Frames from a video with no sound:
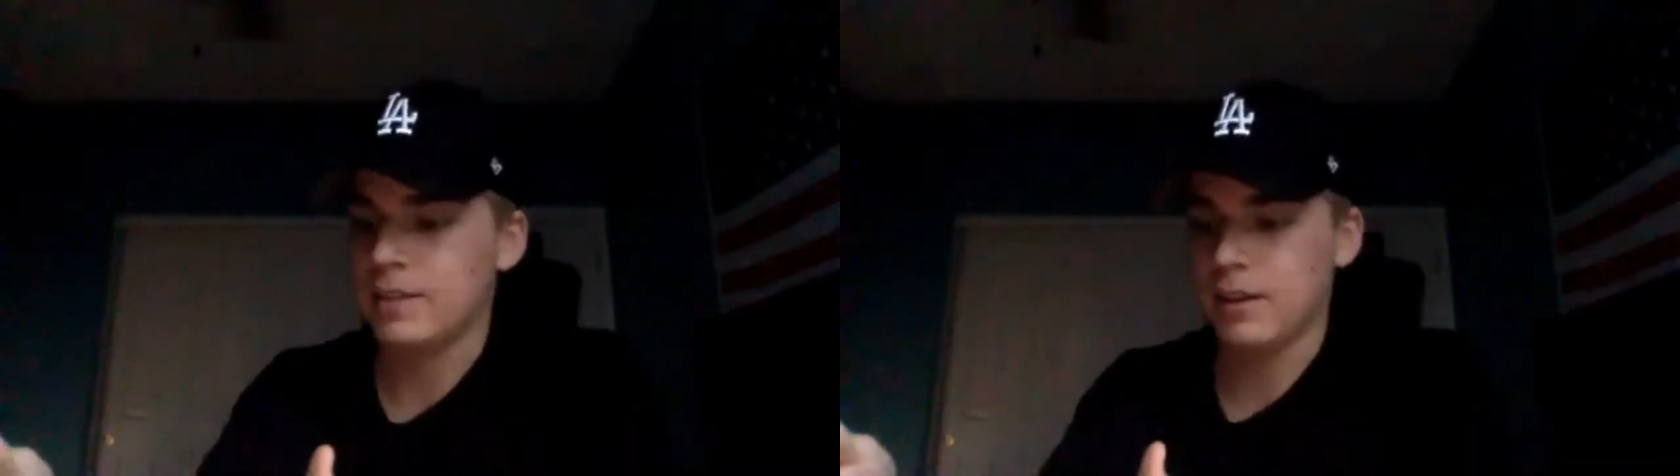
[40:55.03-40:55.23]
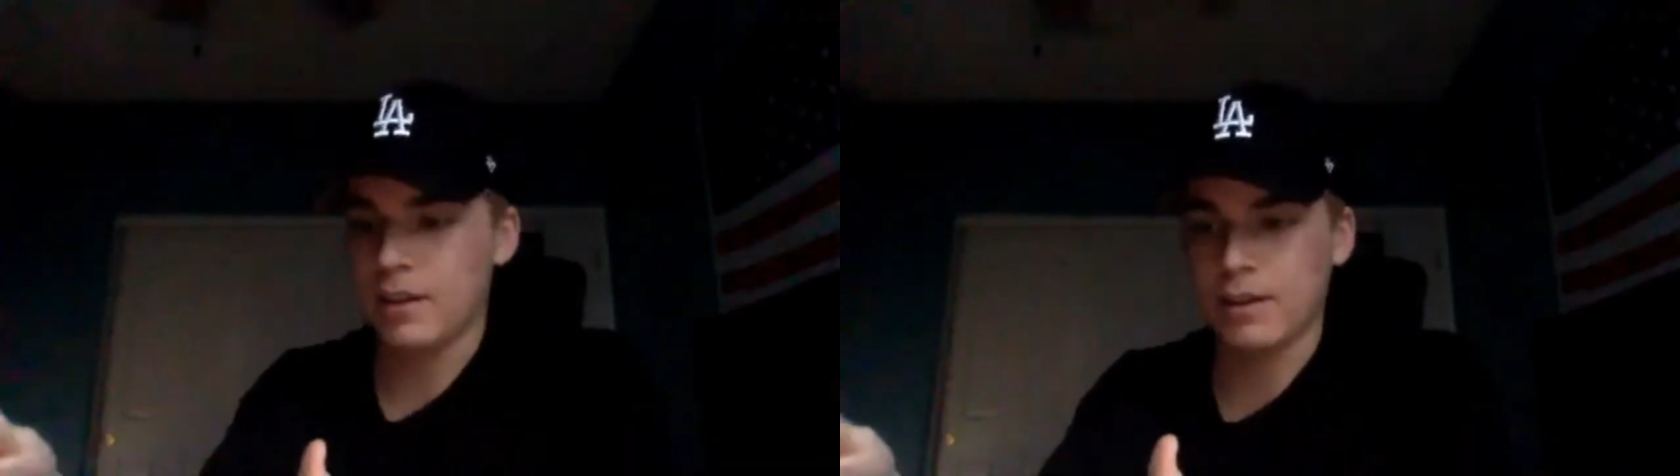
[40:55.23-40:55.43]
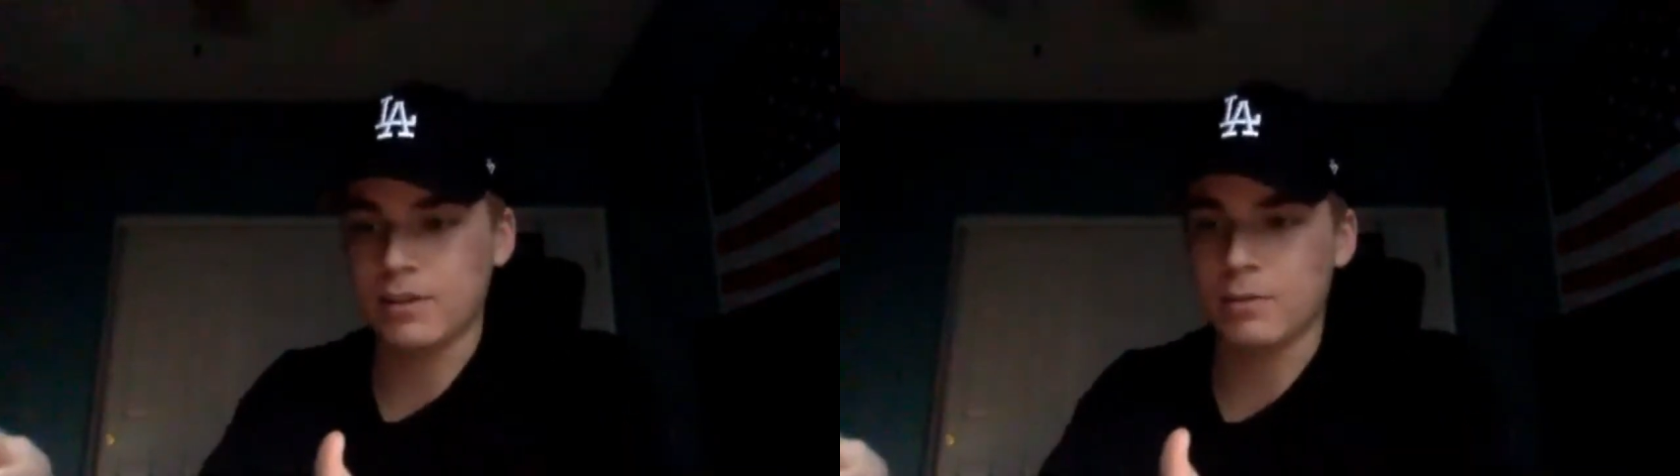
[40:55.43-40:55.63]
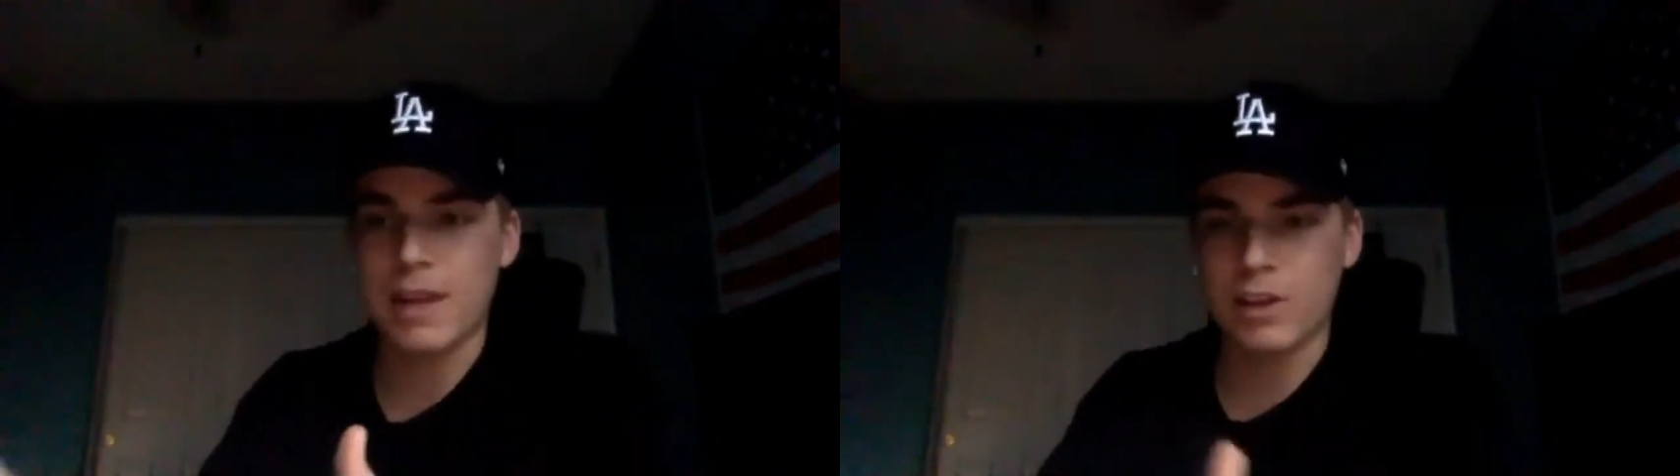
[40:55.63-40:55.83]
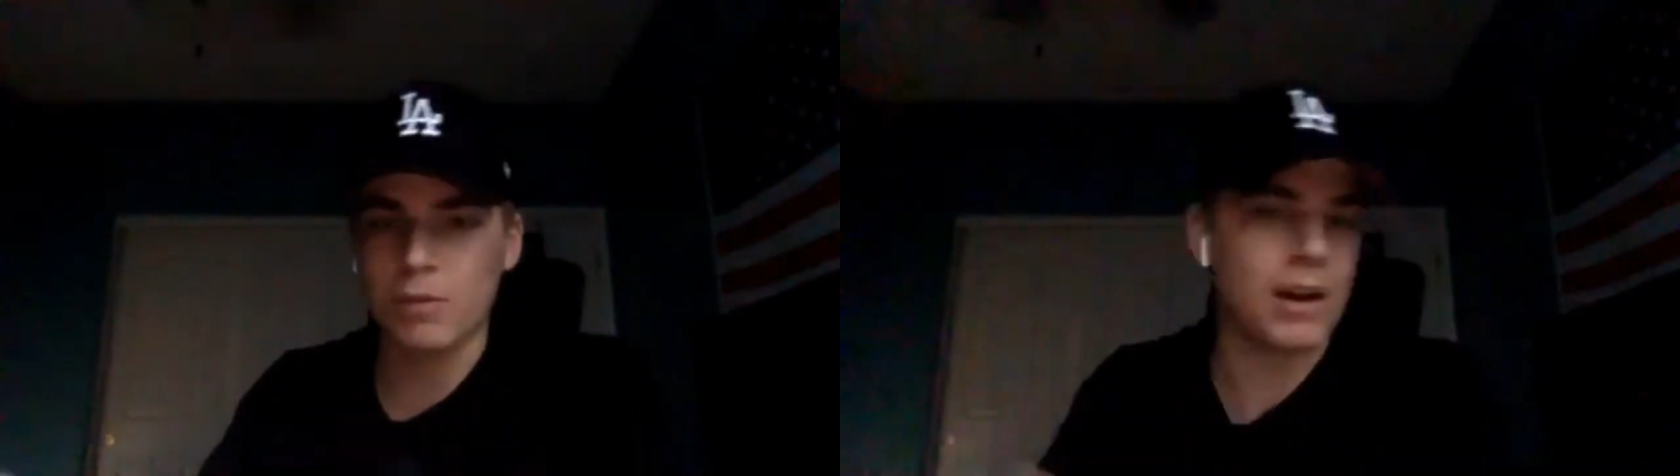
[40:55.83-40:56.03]
to
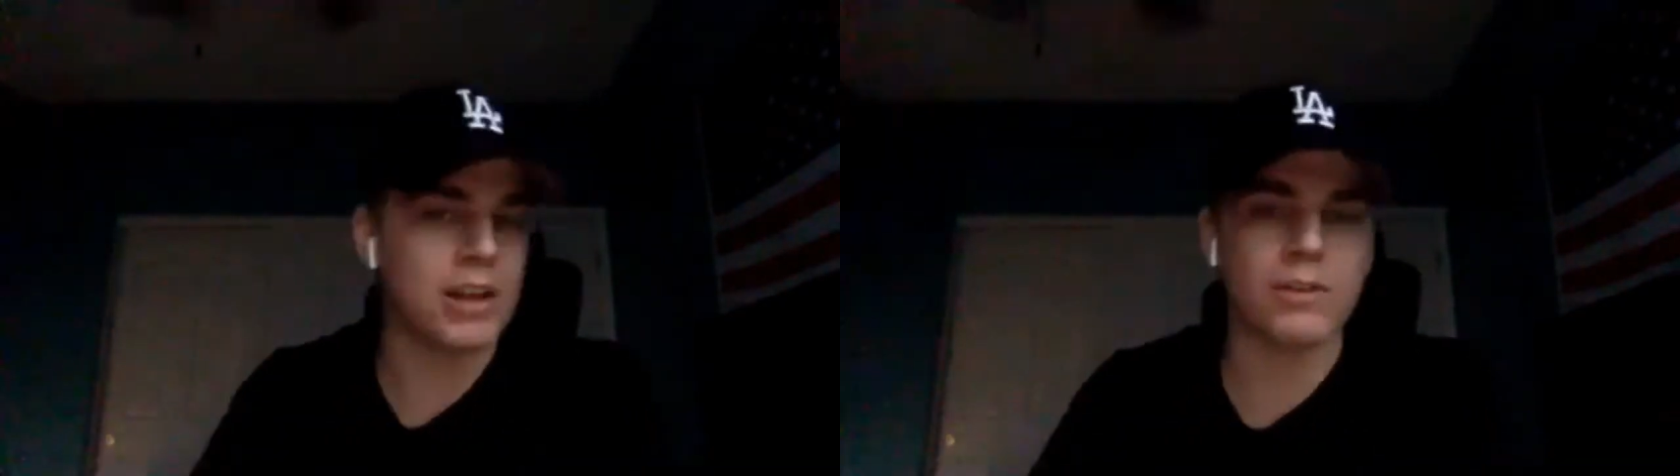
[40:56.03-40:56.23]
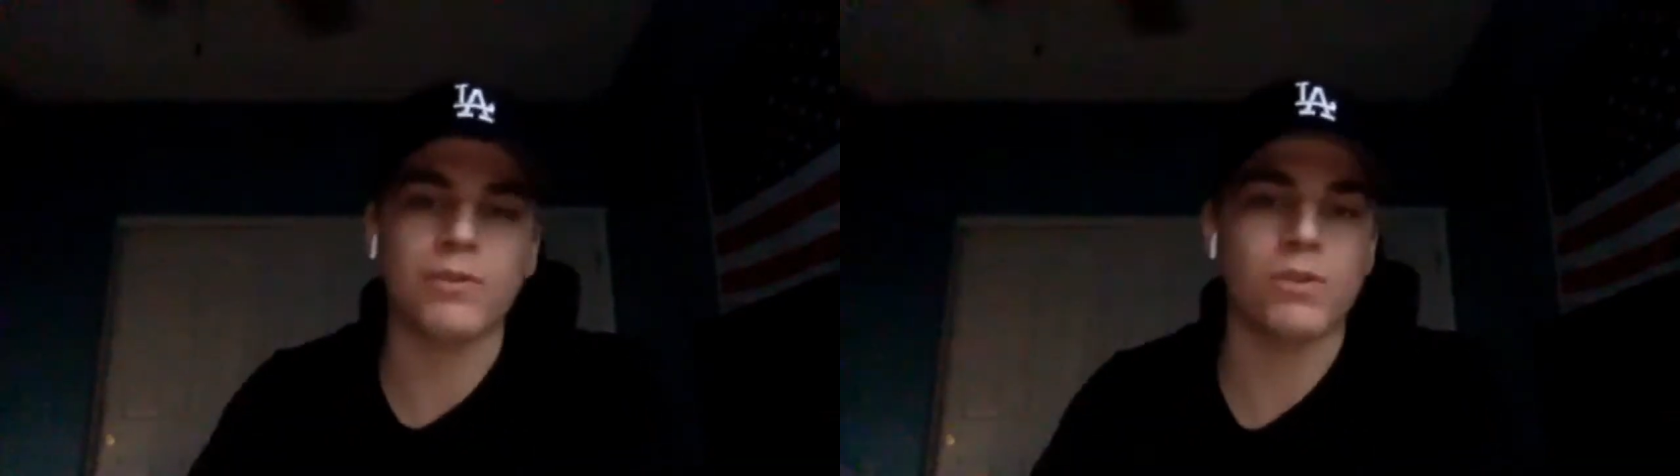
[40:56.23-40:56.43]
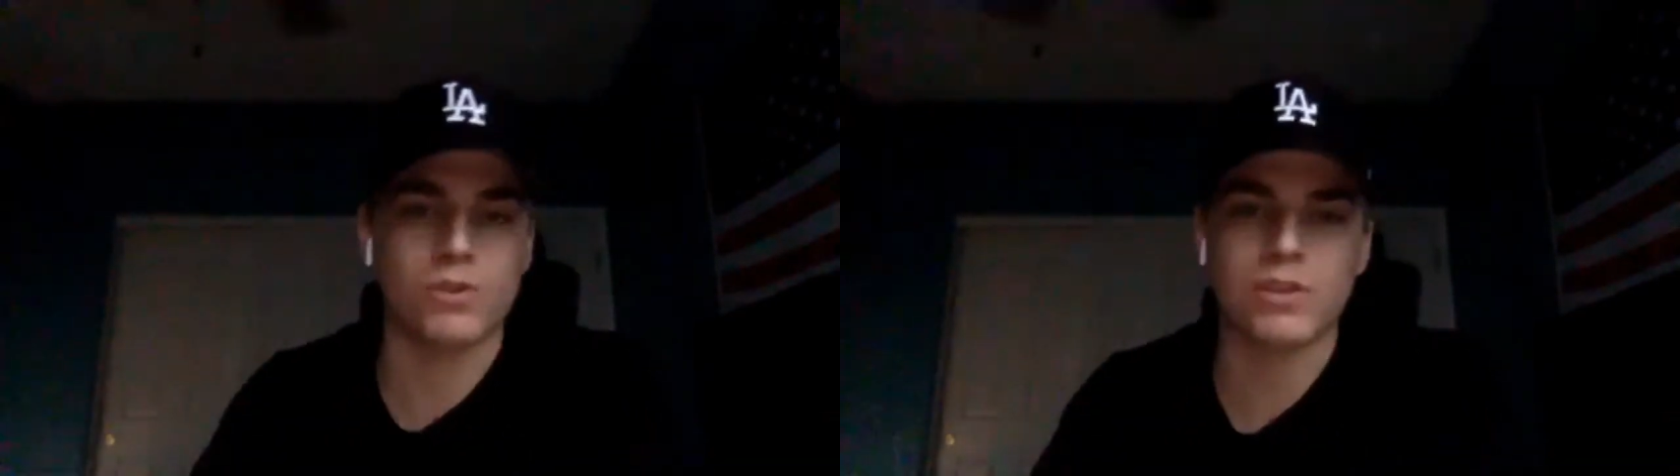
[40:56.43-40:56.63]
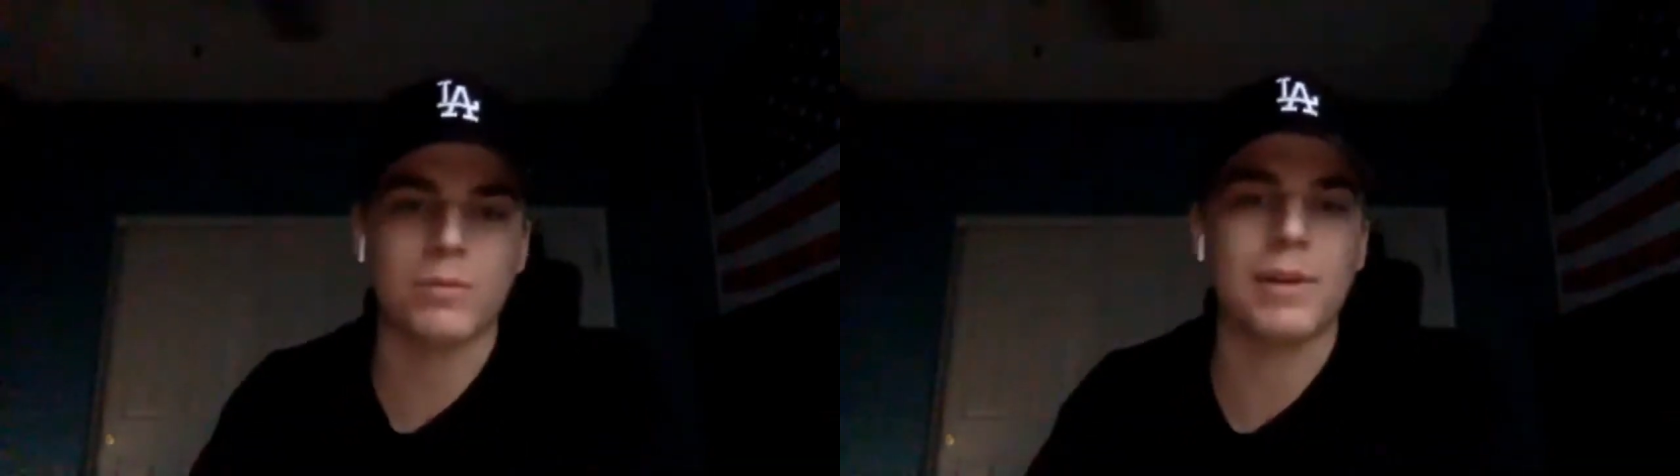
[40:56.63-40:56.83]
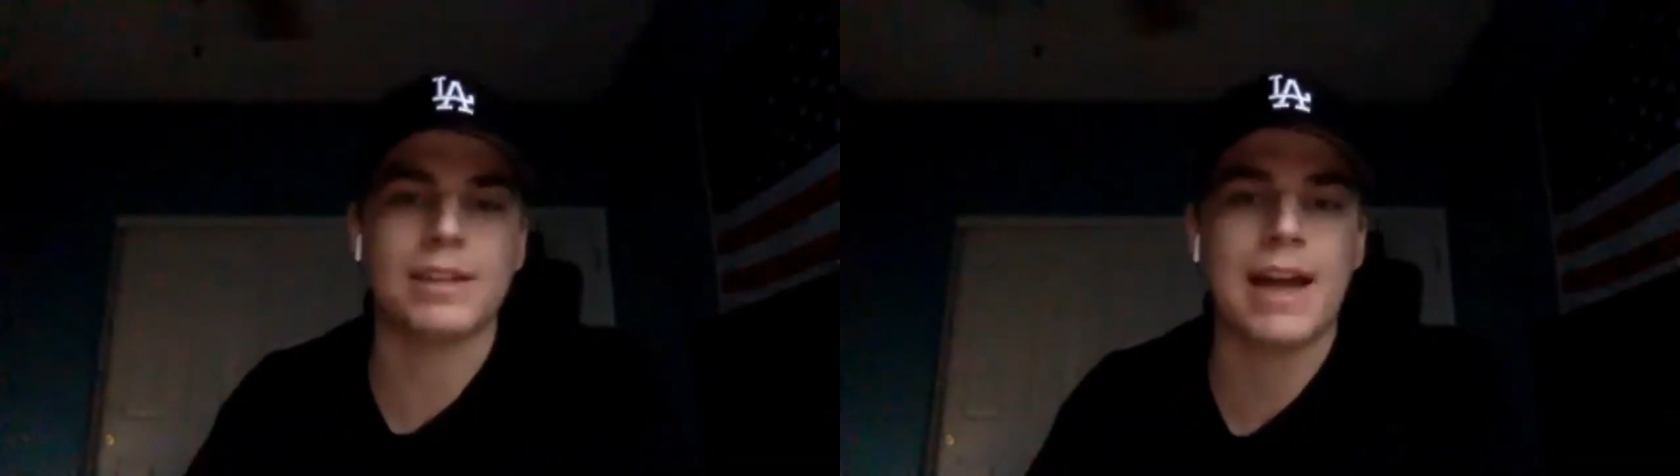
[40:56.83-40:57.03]
make you money in the future,
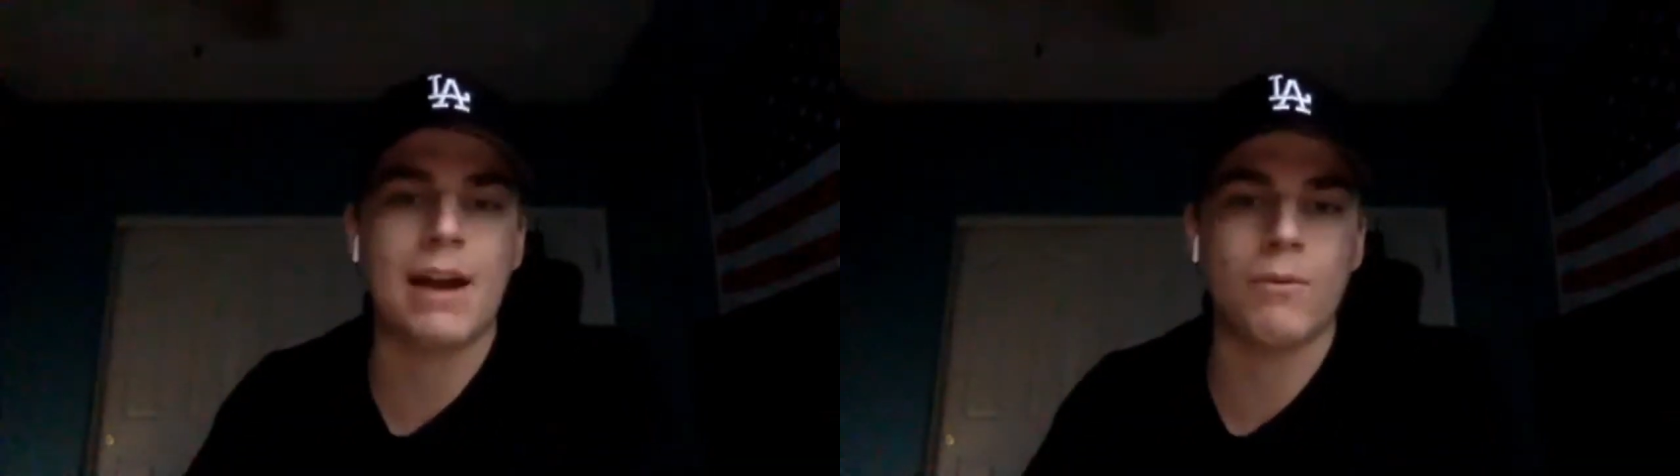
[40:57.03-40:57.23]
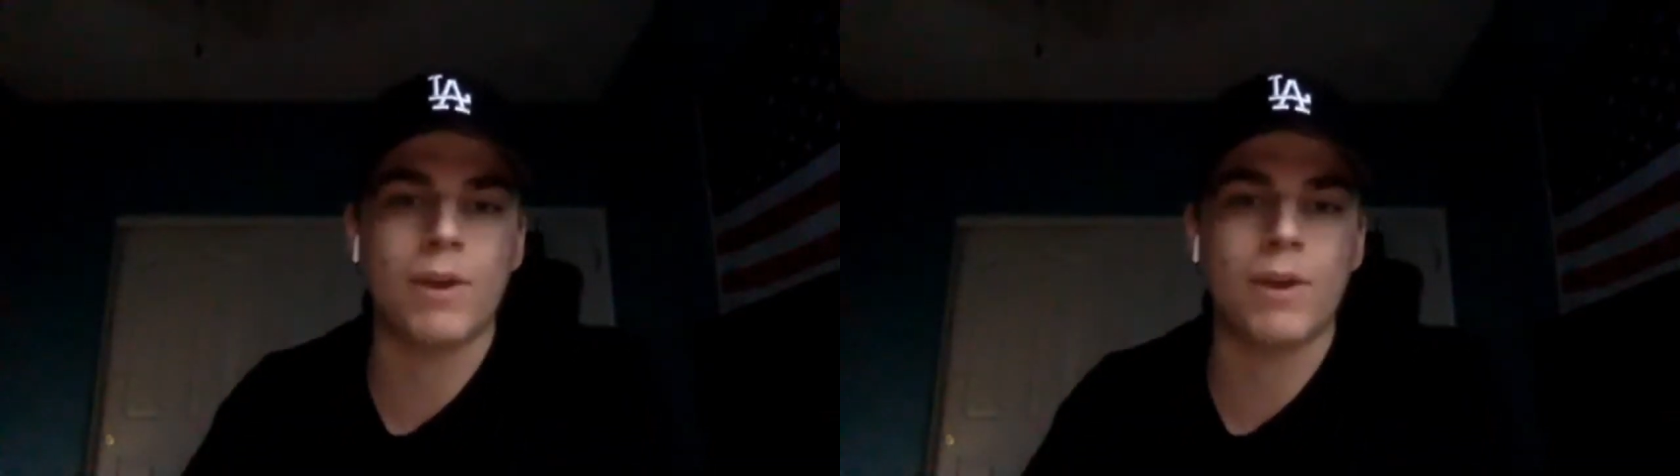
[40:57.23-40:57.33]
something like that.